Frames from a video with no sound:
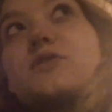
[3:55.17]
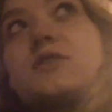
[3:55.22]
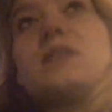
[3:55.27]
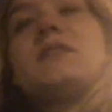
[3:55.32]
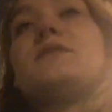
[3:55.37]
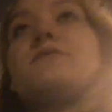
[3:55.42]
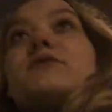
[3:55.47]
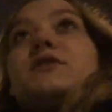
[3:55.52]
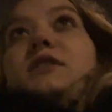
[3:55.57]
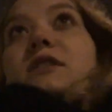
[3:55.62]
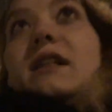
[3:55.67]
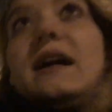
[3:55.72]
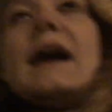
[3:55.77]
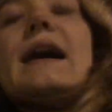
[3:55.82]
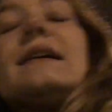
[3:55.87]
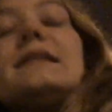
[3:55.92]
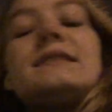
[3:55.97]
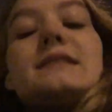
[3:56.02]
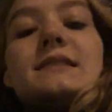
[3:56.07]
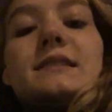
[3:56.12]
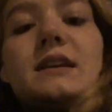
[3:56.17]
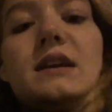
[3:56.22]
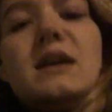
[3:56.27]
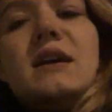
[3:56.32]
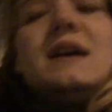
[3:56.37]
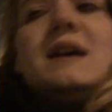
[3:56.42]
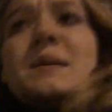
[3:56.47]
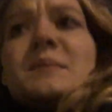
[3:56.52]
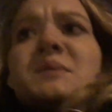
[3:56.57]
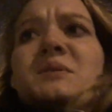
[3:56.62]
credit for class,
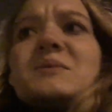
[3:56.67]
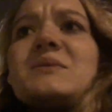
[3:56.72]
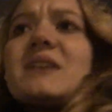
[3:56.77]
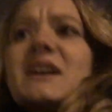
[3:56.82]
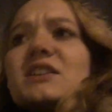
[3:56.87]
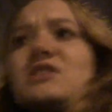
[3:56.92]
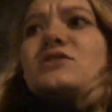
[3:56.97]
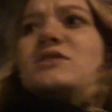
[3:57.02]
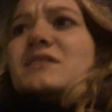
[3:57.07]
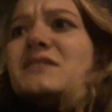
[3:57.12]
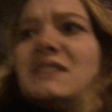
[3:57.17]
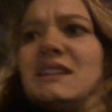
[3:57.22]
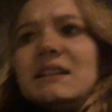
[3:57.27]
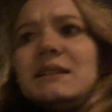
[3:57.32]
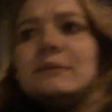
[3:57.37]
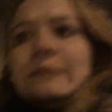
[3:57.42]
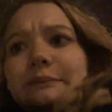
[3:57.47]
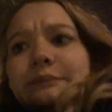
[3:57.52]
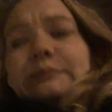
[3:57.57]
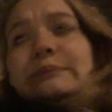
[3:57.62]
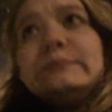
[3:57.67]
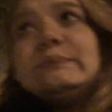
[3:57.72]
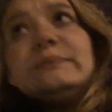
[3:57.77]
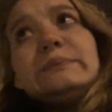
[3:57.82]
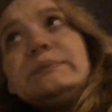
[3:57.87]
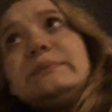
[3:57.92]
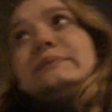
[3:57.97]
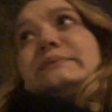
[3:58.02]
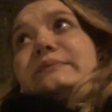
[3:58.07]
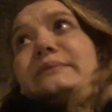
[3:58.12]
but it was actually like
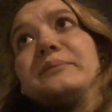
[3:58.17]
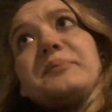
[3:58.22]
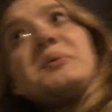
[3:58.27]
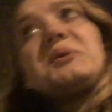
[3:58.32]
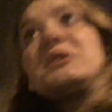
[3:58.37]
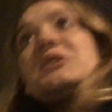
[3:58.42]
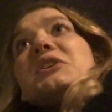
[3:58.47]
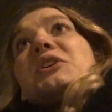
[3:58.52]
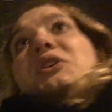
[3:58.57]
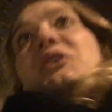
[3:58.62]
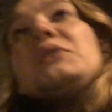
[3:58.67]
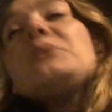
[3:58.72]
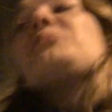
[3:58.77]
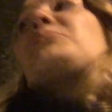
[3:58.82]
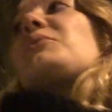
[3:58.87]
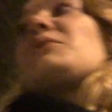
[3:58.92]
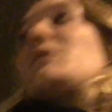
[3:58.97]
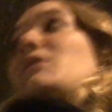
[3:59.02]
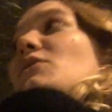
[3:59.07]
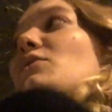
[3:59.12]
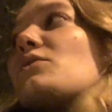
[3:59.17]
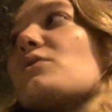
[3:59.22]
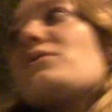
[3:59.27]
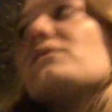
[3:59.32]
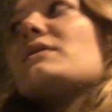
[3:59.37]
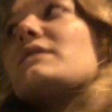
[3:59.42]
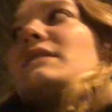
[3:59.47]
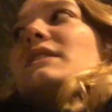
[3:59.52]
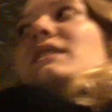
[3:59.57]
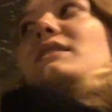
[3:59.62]
pretty good and pretty cool,
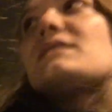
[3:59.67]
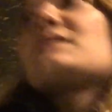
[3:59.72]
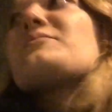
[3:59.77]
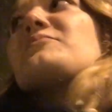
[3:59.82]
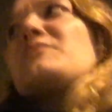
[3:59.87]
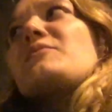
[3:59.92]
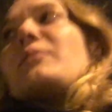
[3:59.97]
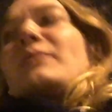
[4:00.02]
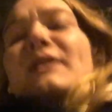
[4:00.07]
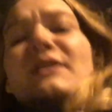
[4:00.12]
and like some people